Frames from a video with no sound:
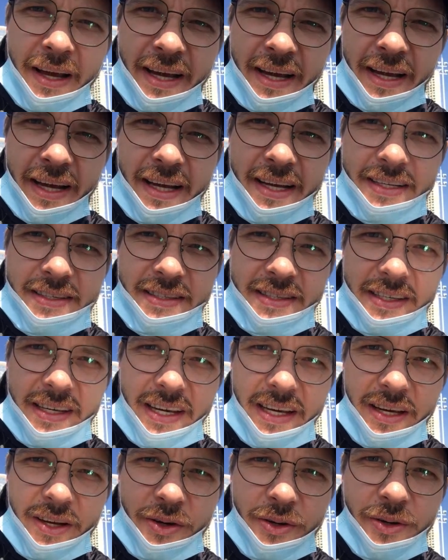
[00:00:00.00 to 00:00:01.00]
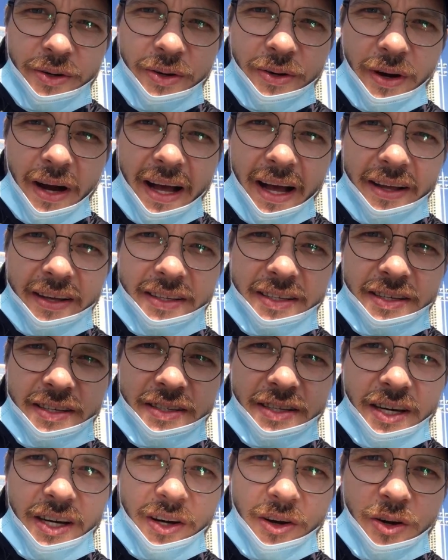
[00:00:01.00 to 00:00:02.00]
Let's see who else is
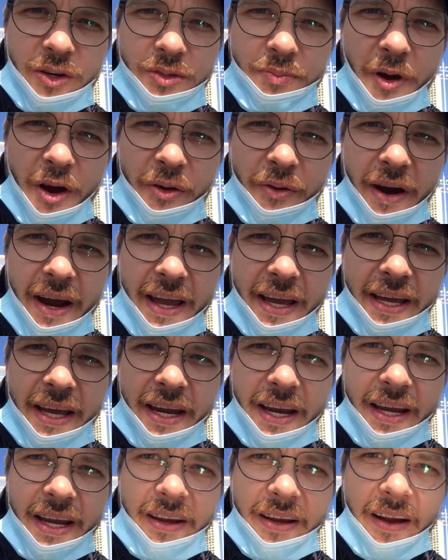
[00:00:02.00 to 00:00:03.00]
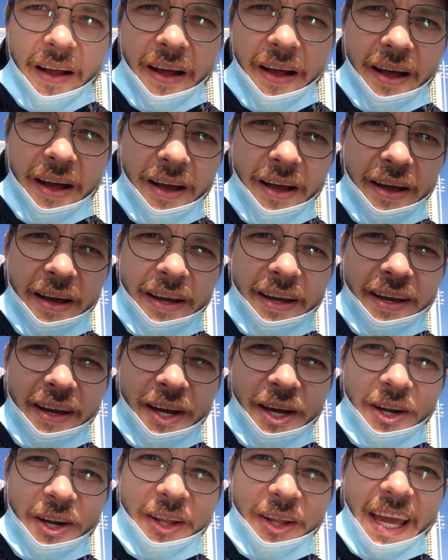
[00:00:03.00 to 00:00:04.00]
here. Cosmo Ray,
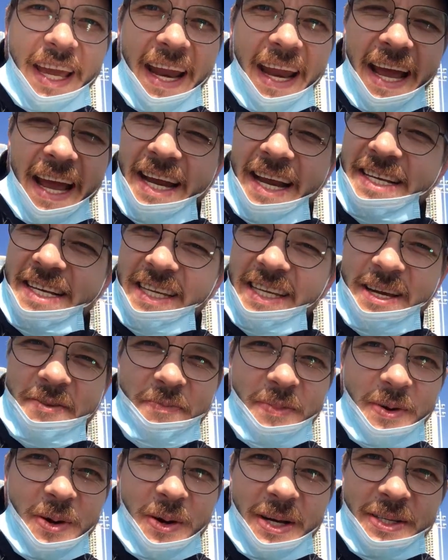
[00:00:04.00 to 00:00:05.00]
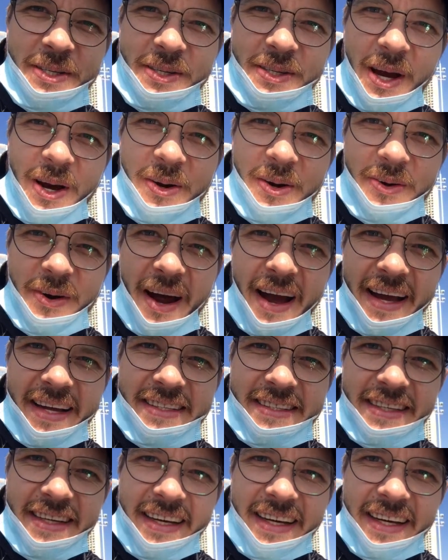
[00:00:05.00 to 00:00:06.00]
not getting any sleep. You are so right.
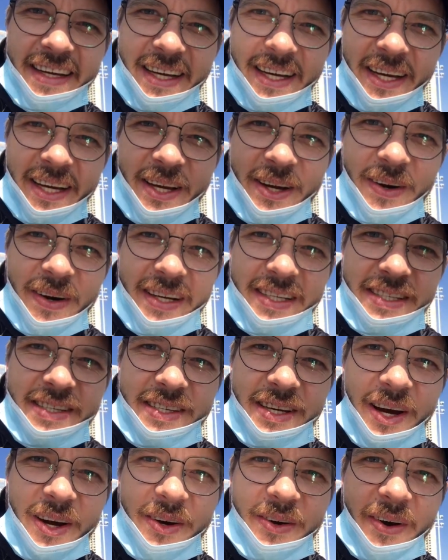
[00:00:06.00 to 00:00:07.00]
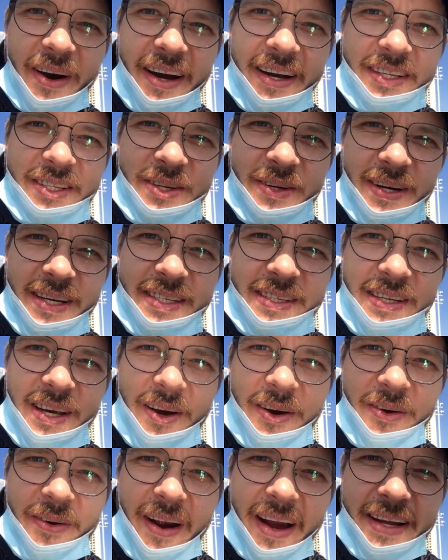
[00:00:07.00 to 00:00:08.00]
You are so right. You are so
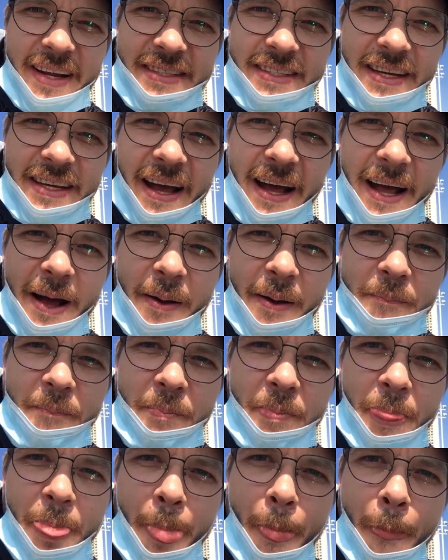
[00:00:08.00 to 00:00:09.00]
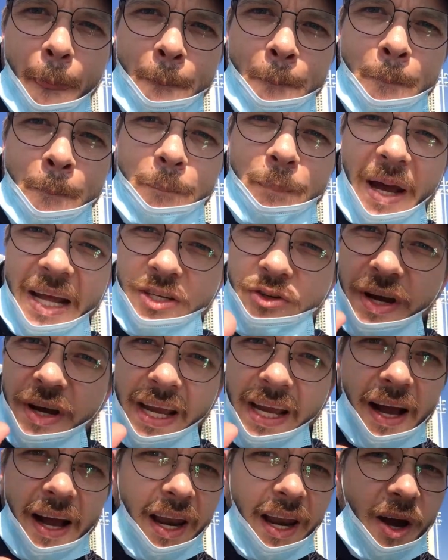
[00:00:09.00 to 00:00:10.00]
right. Patrick,
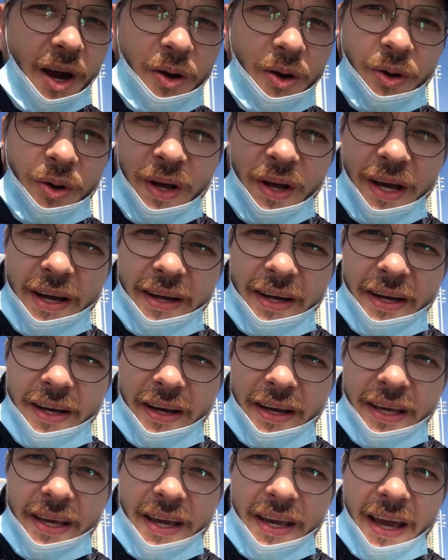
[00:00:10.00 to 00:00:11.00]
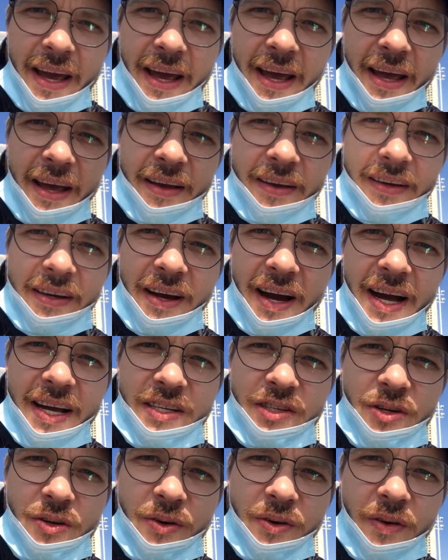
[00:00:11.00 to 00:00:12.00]
hello. Yeah,
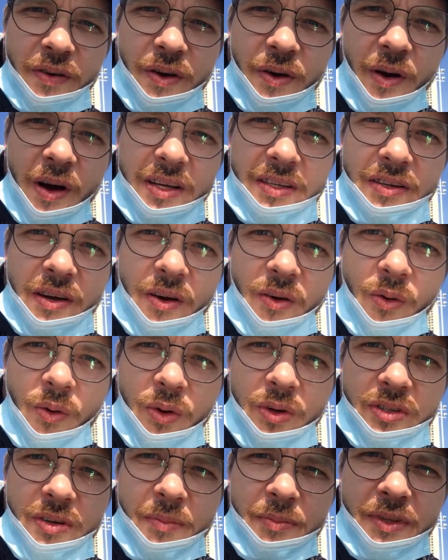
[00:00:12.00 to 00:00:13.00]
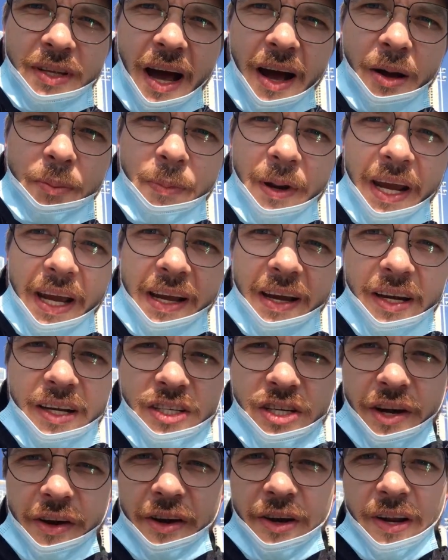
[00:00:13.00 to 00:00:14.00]
guys, you are so awesome. Dagbreker,
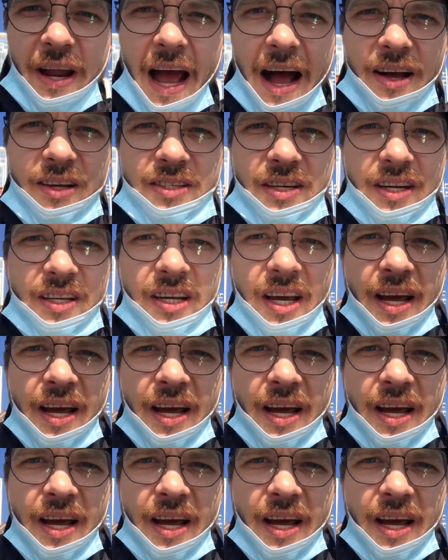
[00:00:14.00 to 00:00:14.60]
dear good. How's it?